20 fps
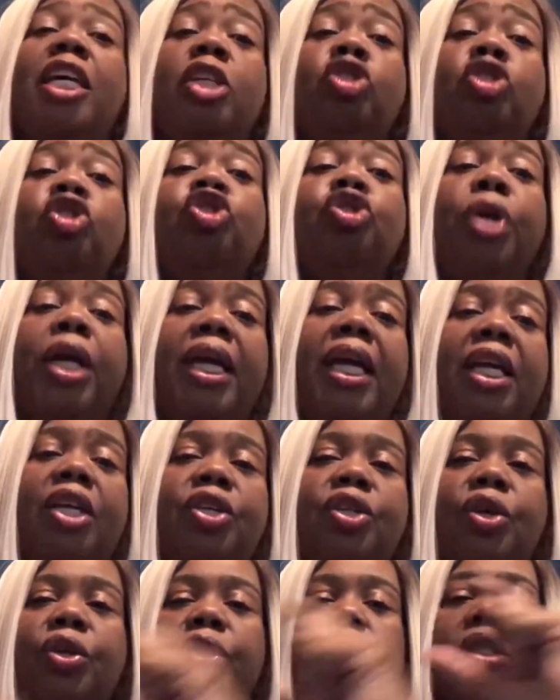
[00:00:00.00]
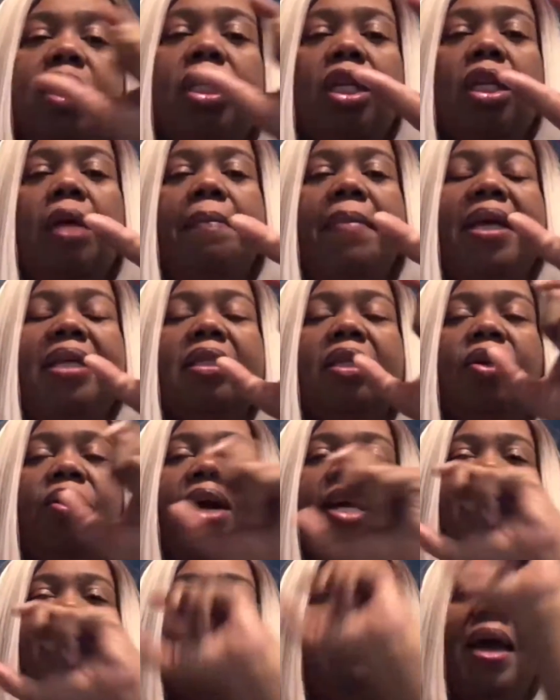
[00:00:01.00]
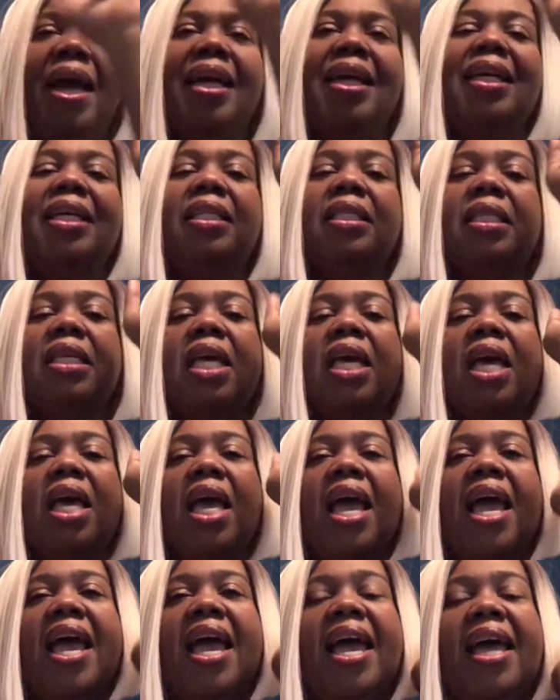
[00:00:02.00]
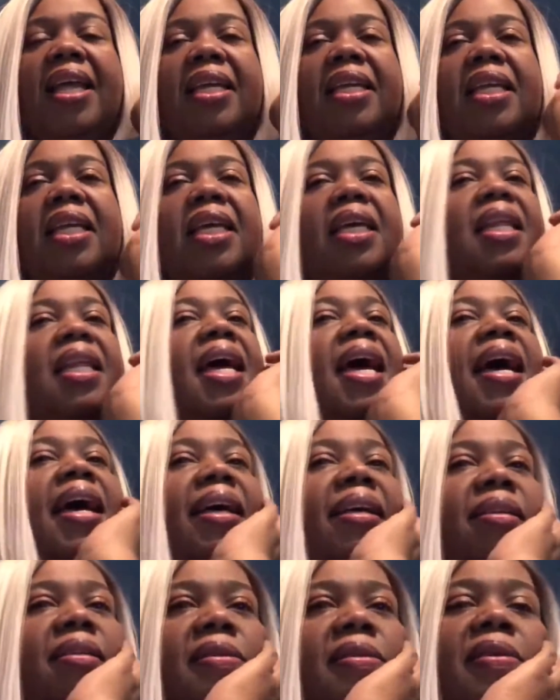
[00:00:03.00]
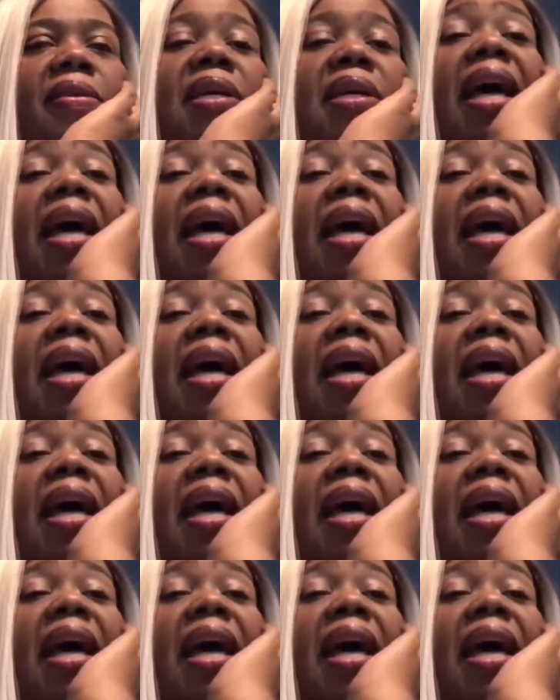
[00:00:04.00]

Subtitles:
can drink it. You know, those little Amazing Grass packets, and it has